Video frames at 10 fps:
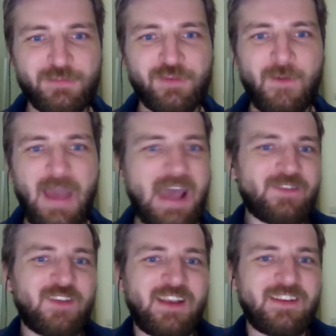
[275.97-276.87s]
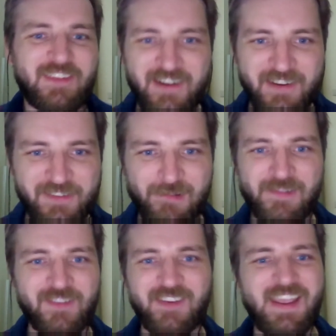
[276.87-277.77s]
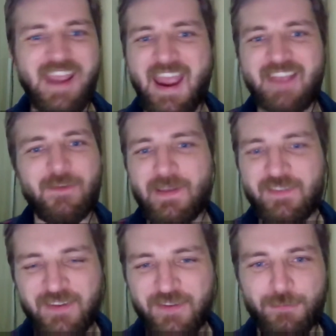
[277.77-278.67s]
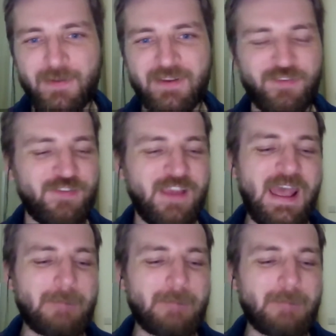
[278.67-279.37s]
So hand sanitizers is a business which